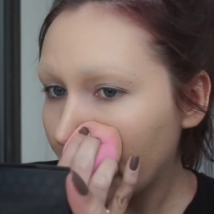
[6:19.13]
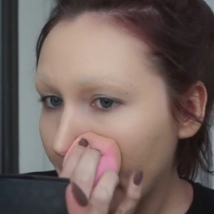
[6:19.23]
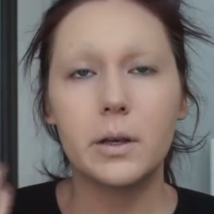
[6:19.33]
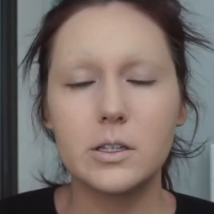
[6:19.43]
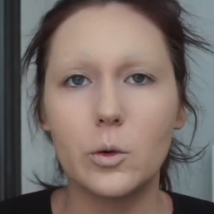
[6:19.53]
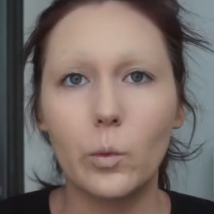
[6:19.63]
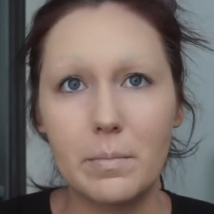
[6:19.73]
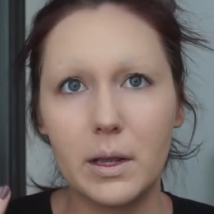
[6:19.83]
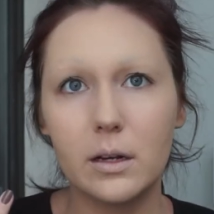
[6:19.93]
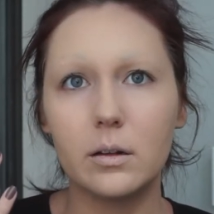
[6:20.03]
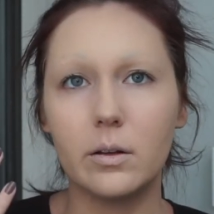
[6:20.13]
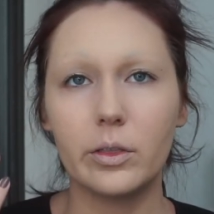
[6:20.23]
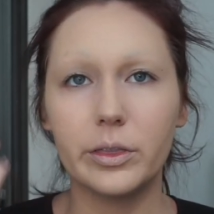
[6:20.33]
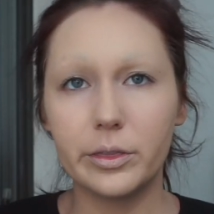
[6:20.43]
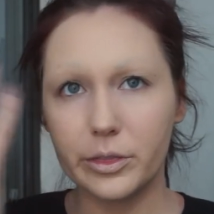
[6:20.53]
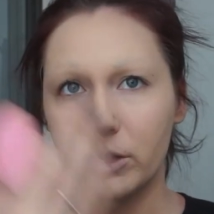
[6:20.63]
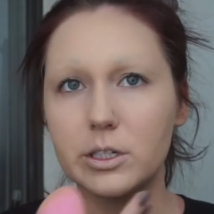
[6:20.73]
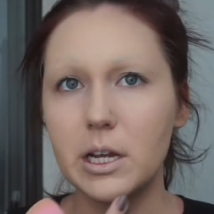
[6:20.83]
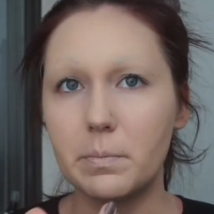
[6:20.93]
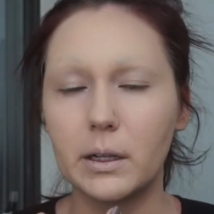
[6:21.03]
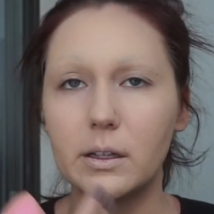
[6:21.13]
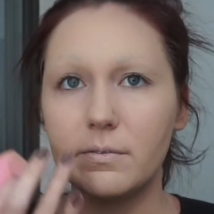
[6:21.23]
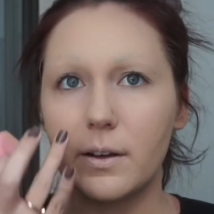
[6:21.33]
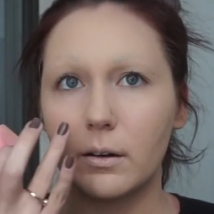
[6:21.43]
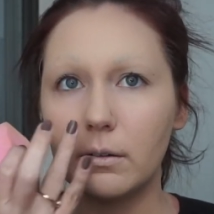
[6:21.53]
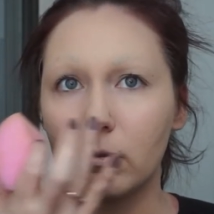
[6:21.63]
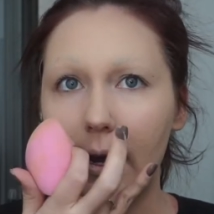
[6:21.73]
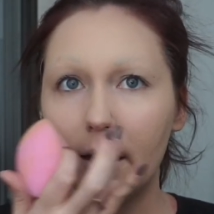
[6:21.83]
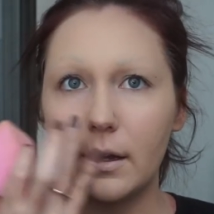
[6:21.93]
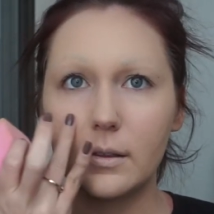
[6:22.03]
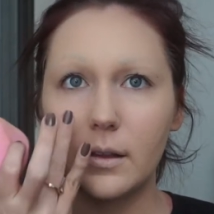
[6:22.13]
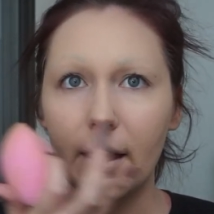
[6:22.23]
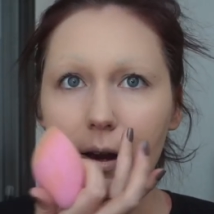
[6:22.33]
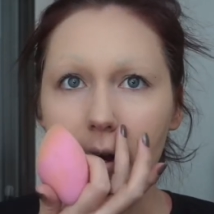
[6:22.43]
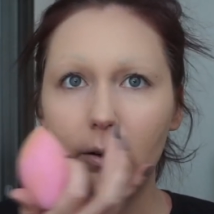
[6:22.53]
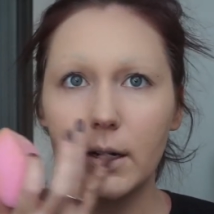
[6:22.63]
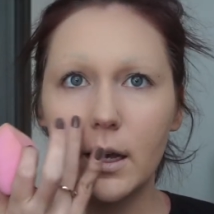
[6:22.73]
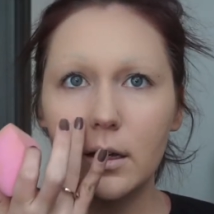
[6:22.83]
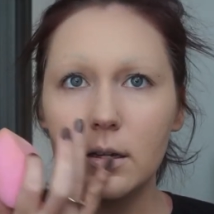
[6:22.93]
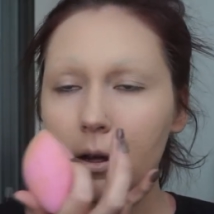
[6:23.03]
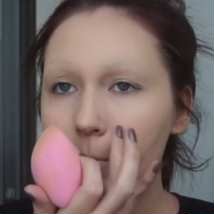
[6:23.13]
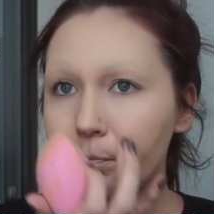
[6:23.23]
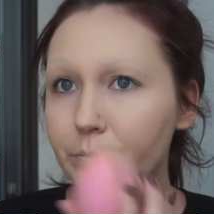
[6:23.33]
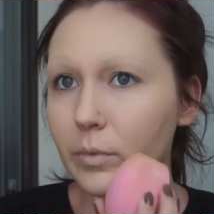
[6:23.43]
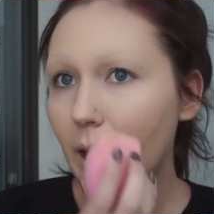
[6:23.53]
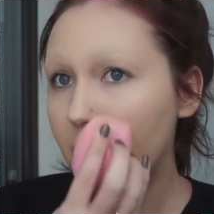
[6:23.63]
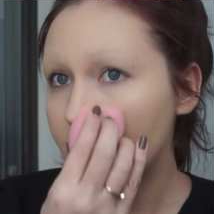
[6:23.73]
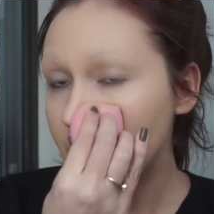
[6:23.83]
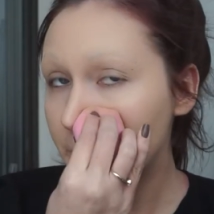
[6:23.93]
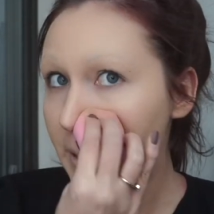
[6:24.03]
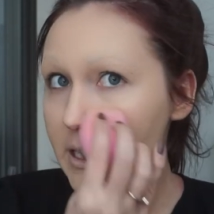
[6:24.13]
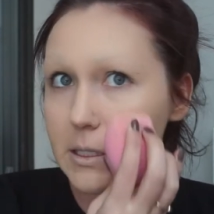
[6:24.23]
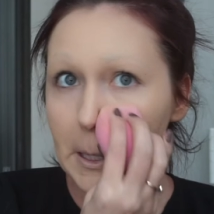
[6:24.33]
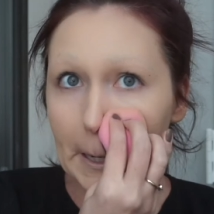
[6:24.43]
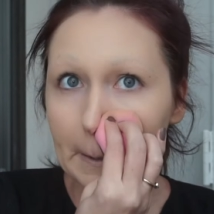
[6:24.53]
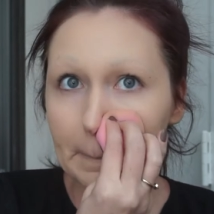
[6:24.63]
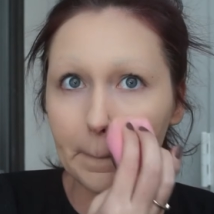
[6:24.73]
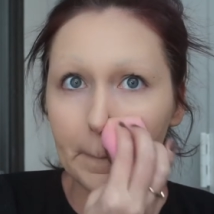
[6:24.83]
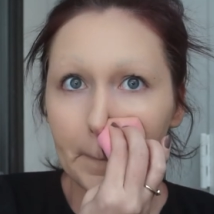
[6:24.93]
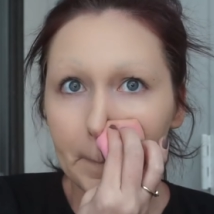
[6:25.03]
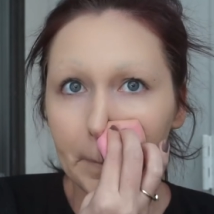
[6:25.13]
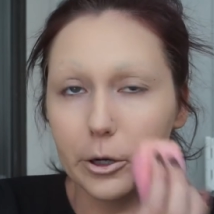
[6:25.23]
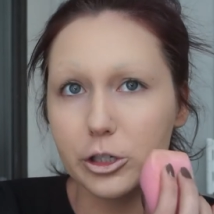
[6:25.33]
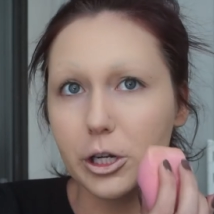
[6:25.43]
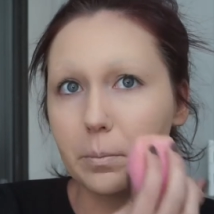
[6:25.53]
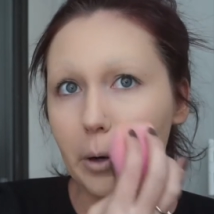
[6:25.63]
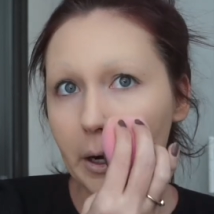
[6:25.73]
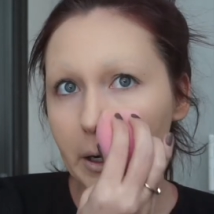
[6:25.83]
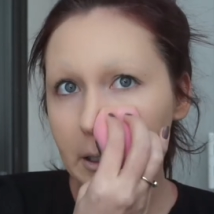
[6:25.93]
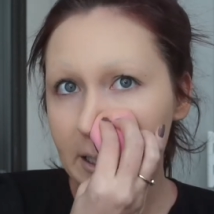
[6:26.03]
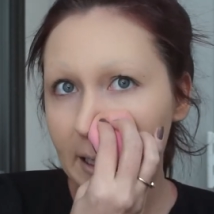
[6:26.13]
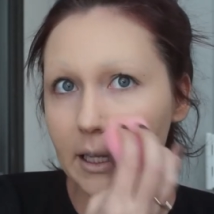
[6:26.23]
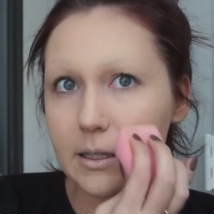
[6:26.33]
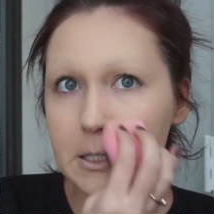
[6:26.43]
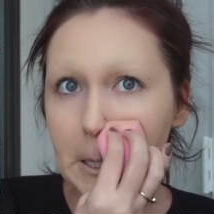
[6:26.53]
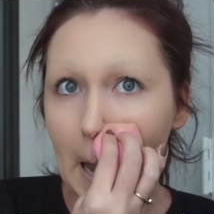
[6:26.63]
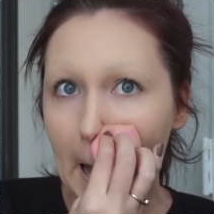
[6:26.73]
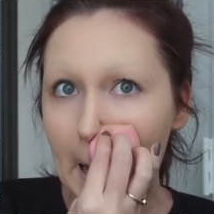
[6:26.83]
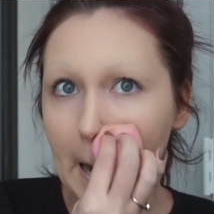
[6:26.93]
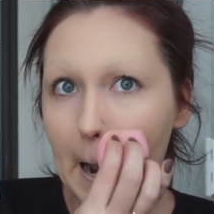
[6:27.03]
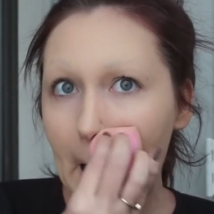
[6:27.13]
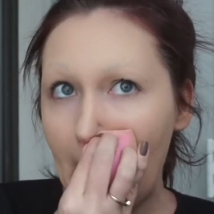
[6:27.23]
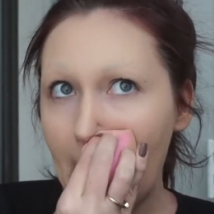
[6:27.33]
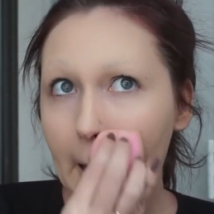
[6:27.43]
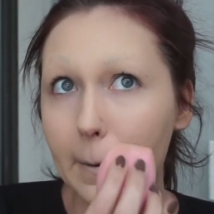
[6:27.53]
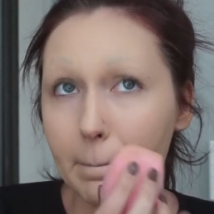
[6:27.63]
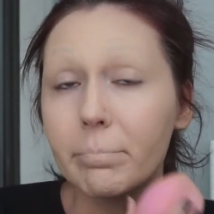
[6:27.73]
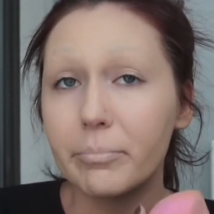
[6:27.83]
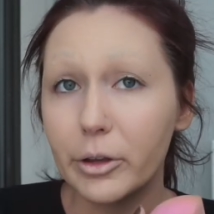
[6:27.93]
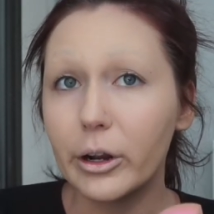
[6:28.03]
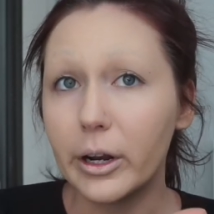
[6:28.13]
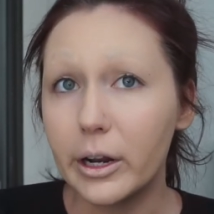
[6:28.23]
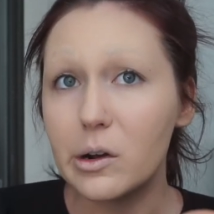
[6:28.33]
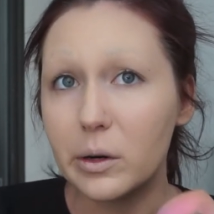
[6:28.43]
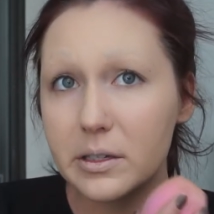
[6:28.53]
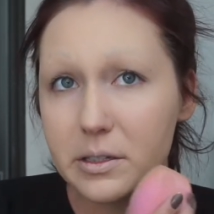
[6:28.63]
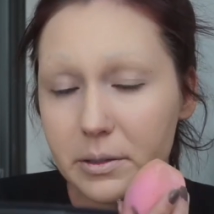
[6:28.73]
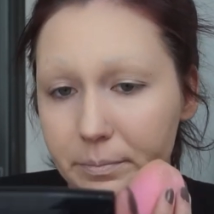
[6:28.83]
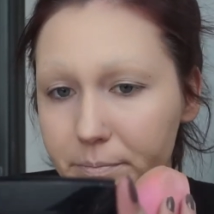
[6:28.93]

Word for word: Because on women, they're typically very red in that area. And if you miss like pushing product into that, you're gonna notice.